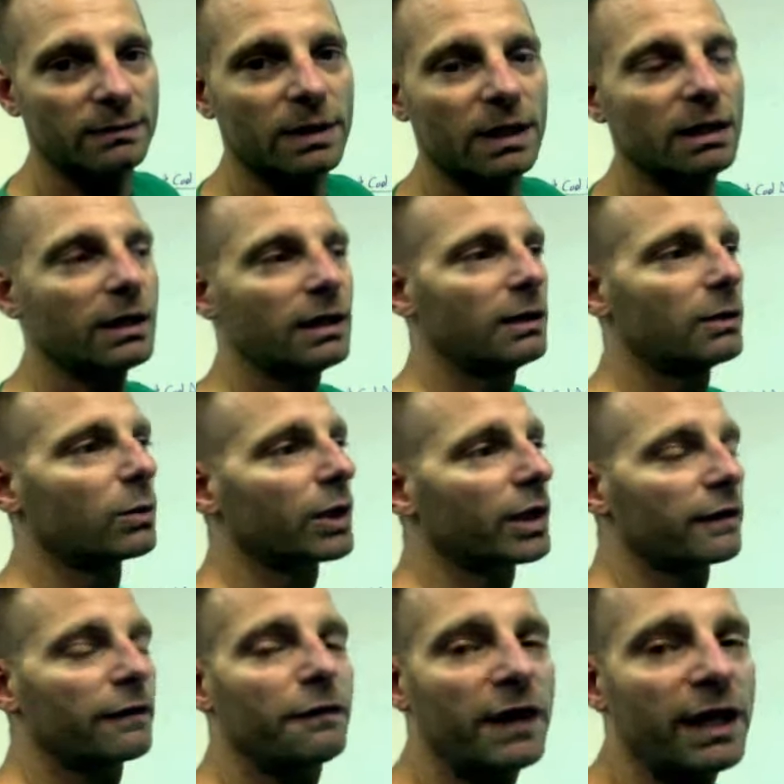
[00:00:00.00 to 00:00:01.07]
it's a short
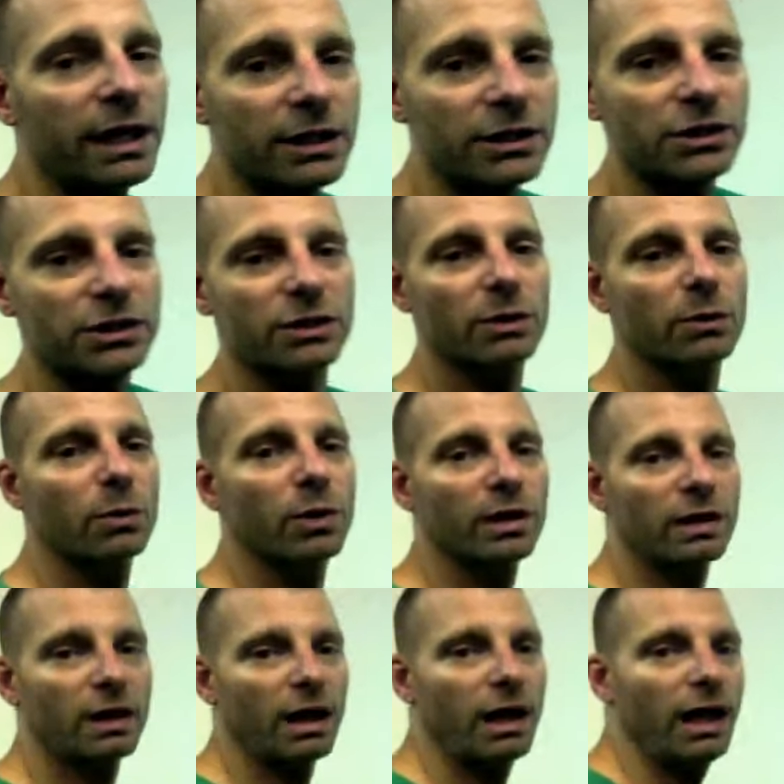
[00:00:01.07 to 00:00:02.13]
Metcon. We're going to
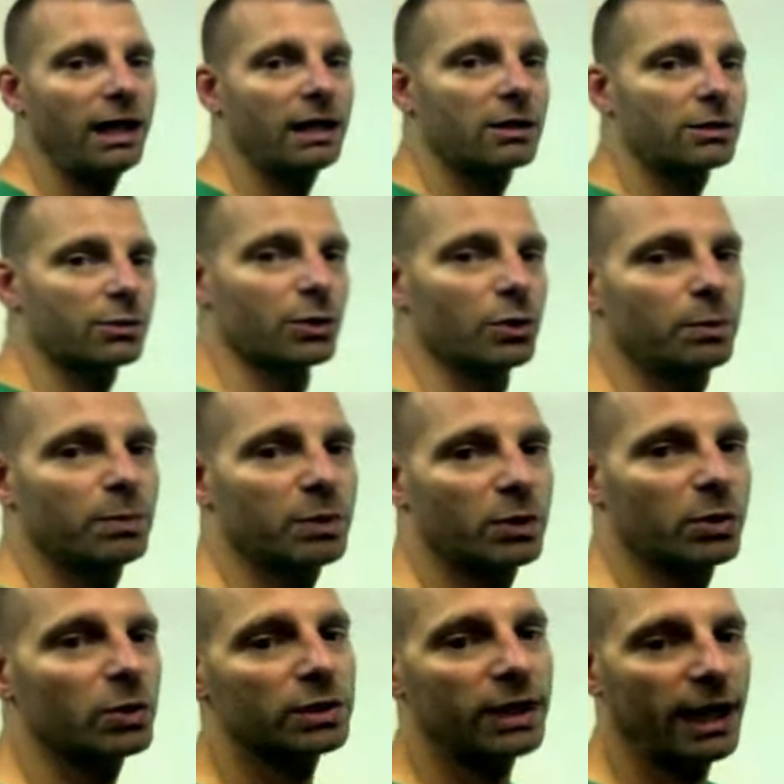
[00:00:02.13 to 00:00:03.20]
finish with
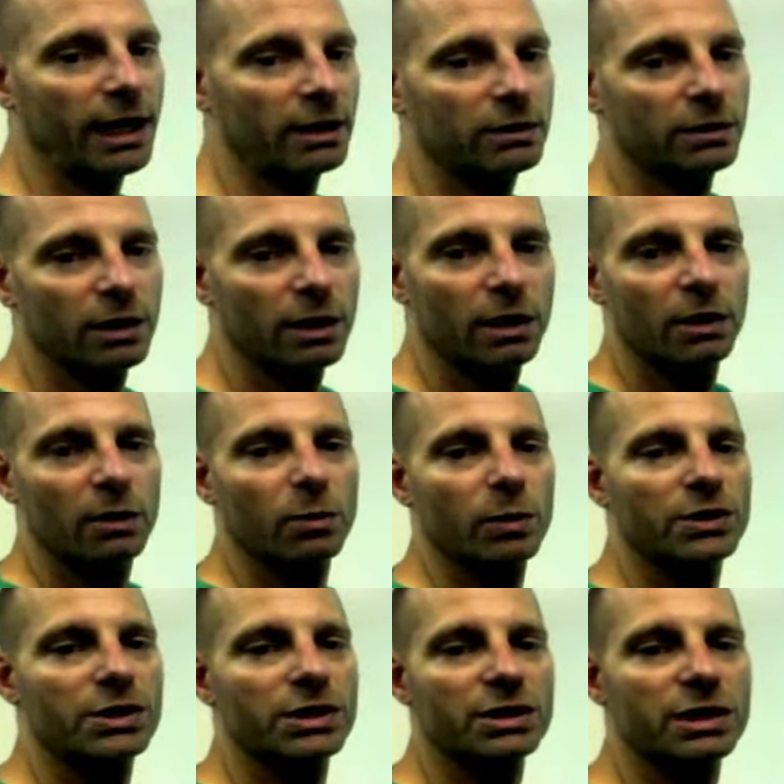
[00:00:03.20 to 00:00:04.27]
a group
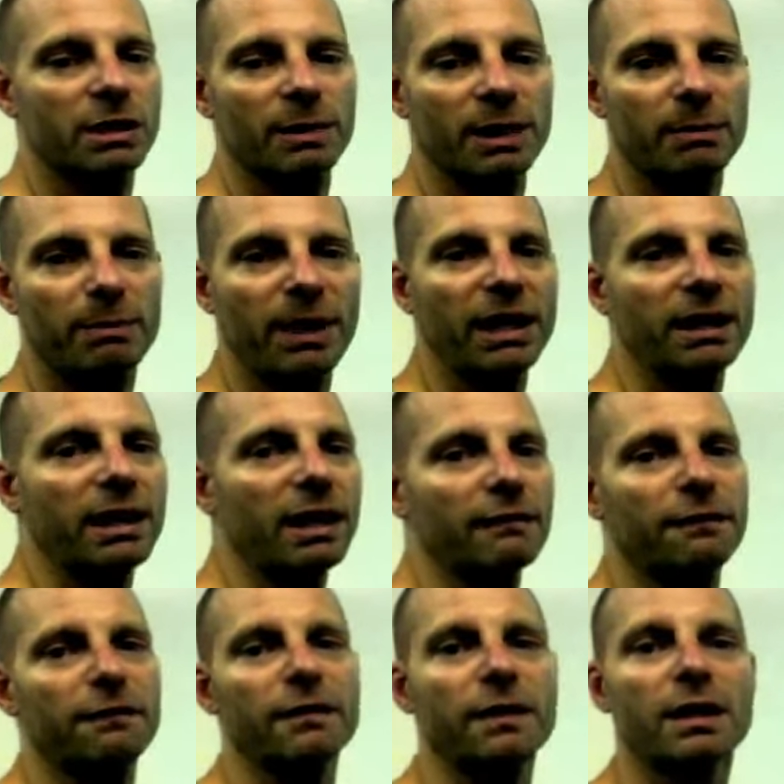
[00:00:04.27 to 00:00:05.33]
cool down, which
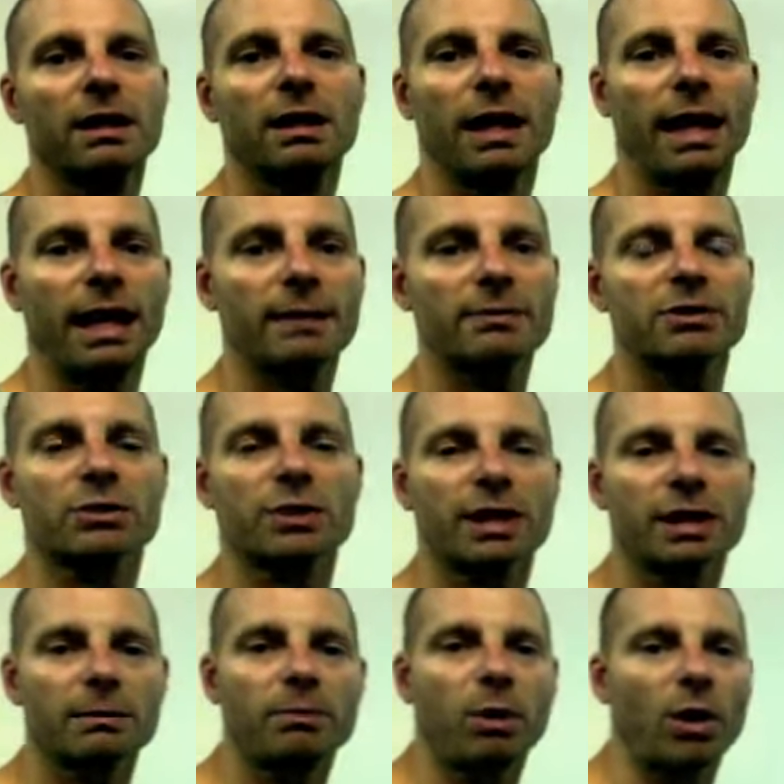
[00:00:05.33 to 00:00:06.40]
is going to be PNF
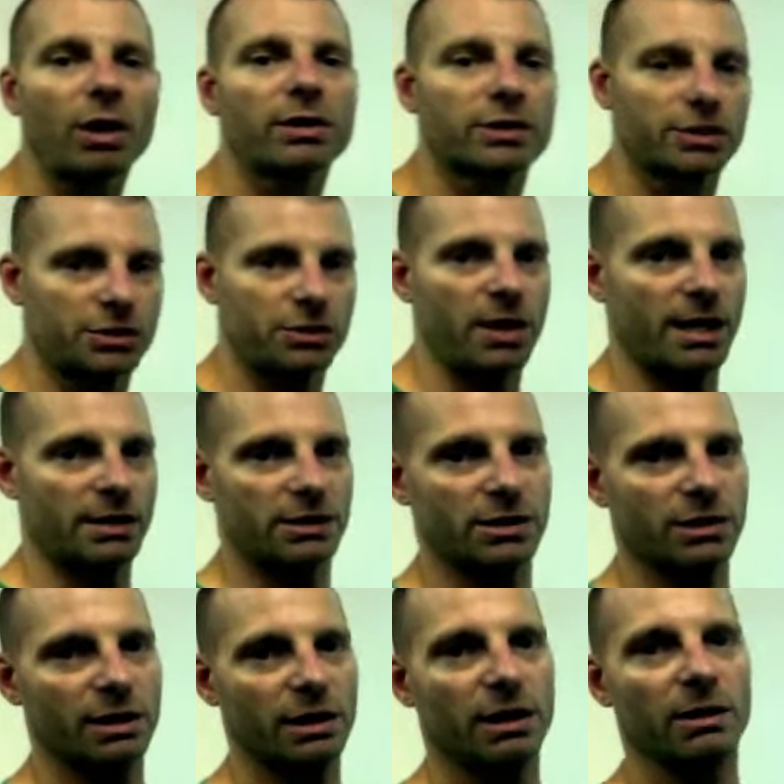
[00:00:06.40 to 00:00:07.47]

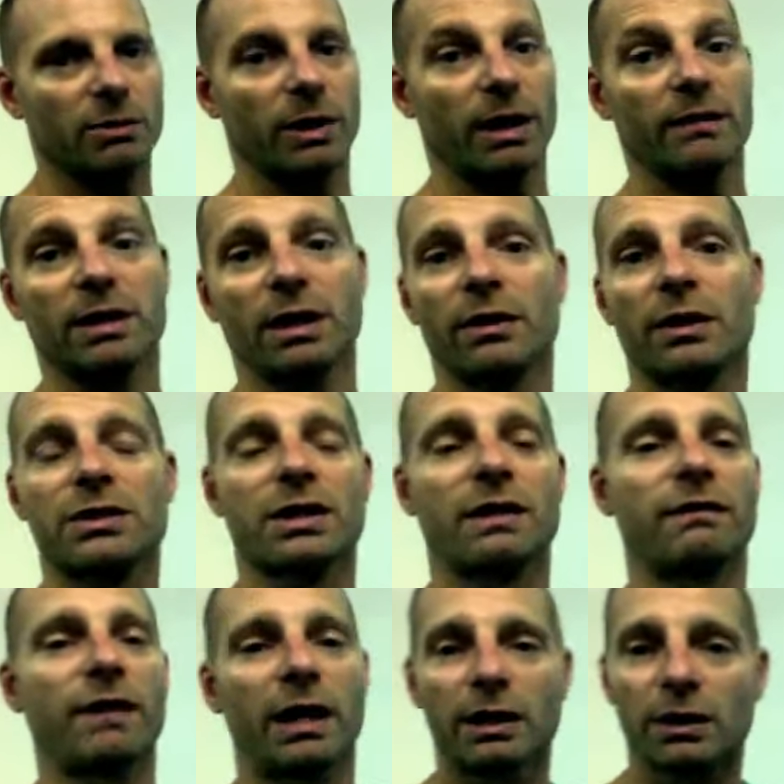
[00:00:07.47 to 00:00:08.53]
hamstring partner stretch.
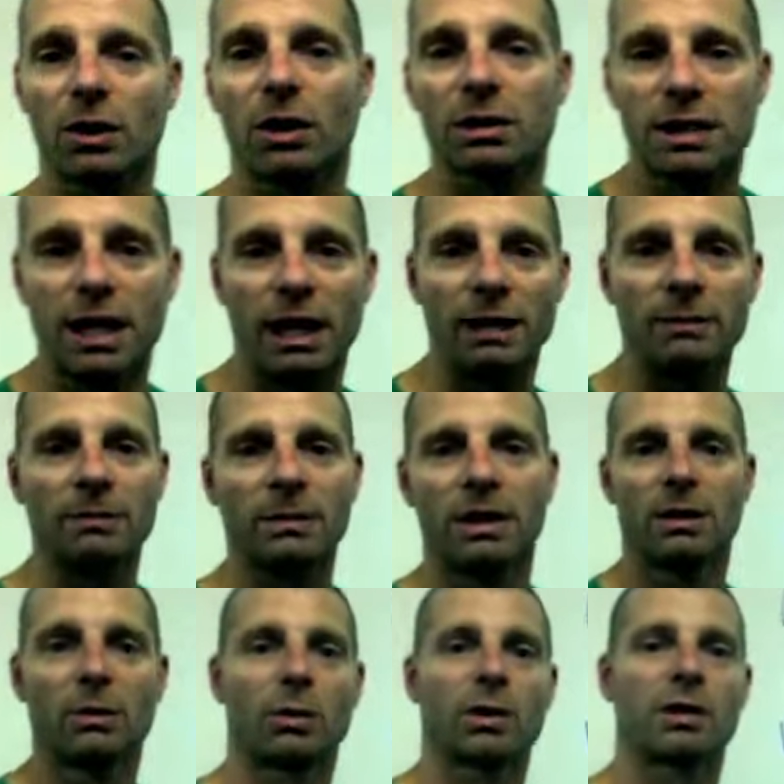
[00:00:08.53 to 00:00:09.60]
We haven't done this in a
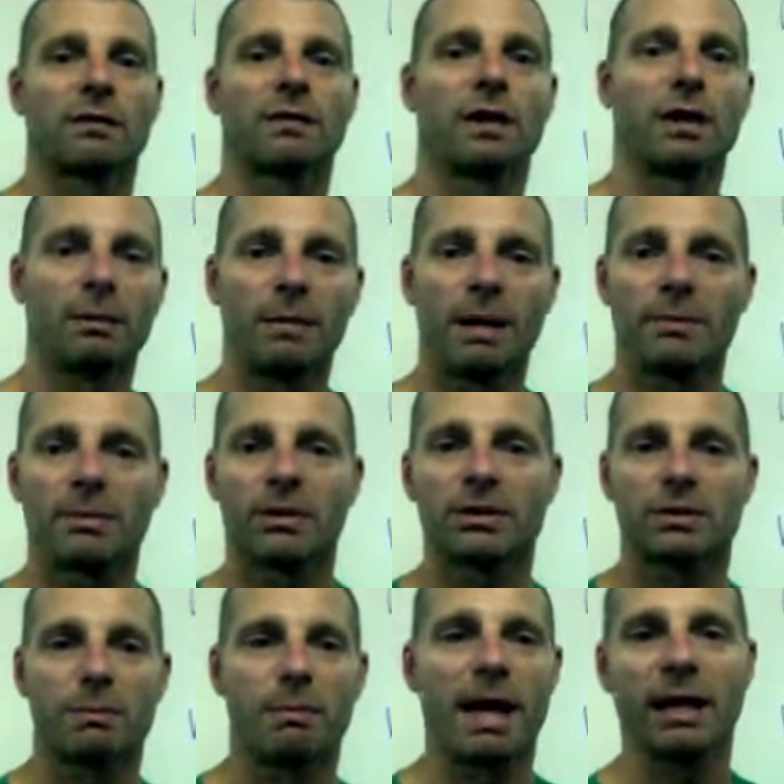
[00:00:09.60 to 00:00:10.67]
very long time.
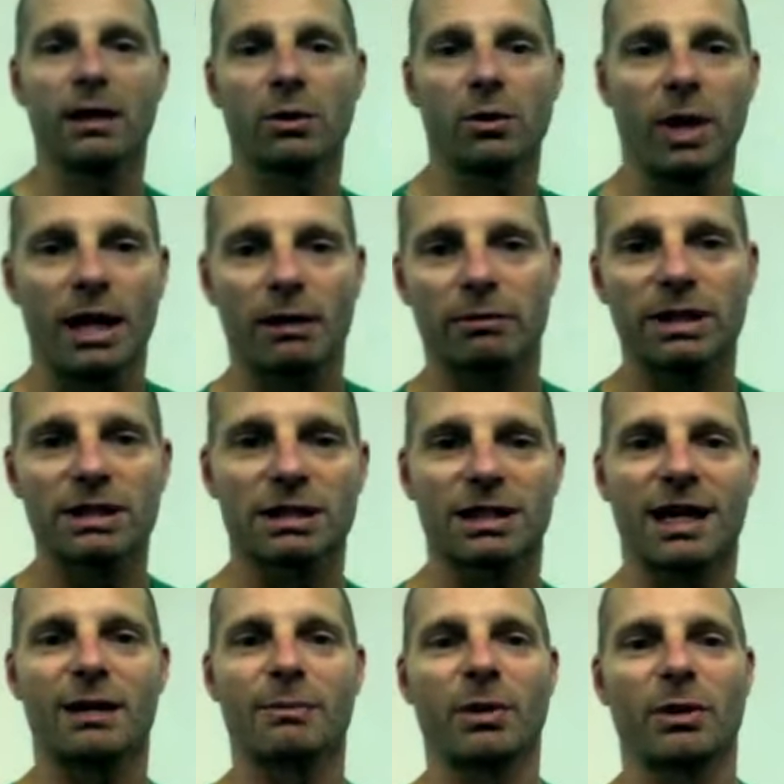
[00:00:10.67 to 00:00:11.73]
One of our members,
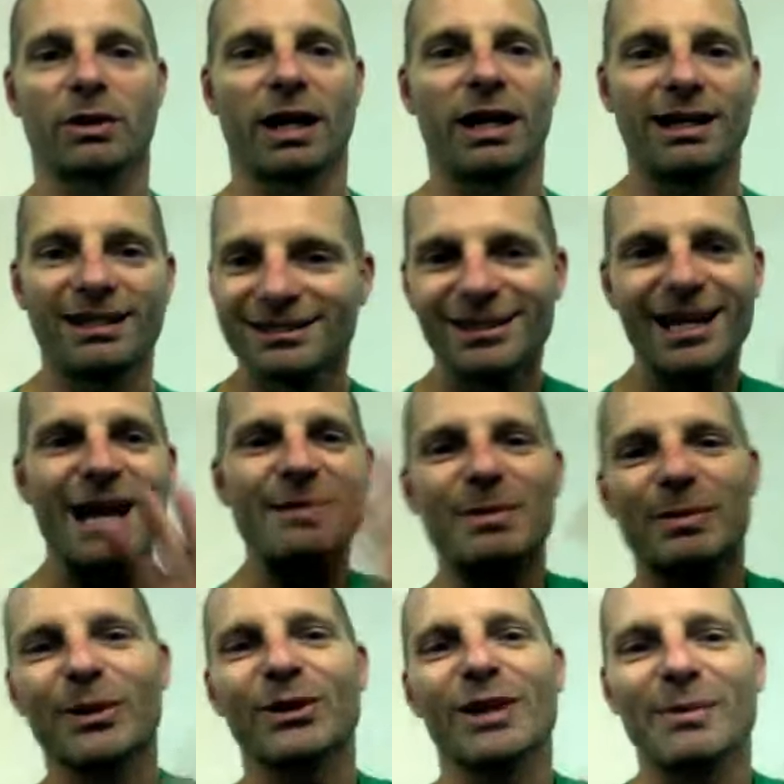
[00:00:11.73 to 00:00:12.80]
Meg, who recently
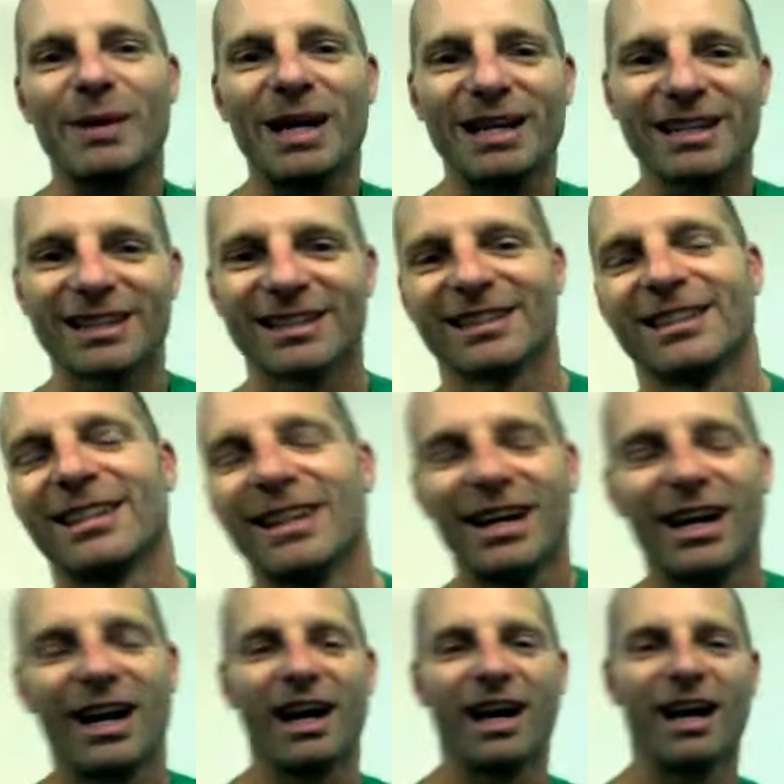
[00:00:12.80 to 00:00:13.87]
had a birthday, happy
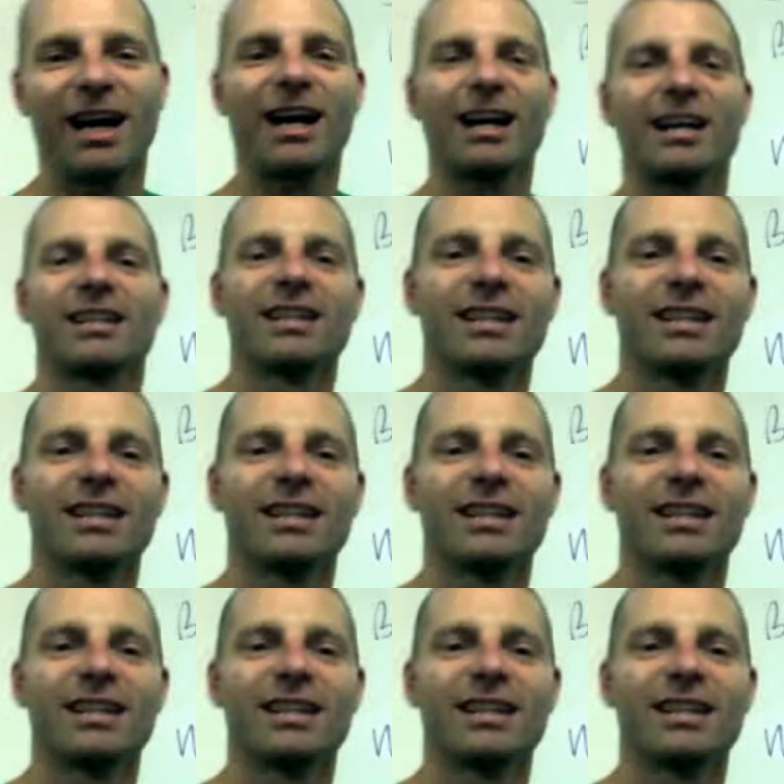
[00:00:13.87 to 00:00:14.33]
birthday, Meg,